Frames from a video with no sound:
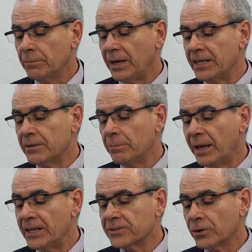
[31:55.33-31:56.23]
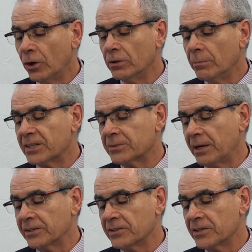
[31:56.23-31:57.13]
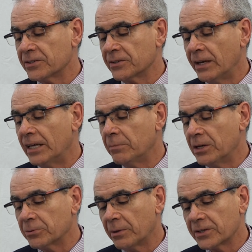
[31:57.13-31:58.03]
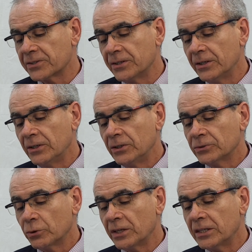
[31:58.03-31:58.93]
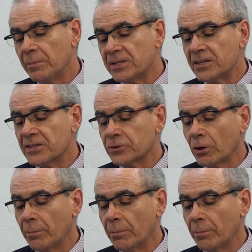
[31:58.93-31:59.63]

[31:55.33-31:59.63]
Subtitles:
based on best practices and benchmarks so that the business is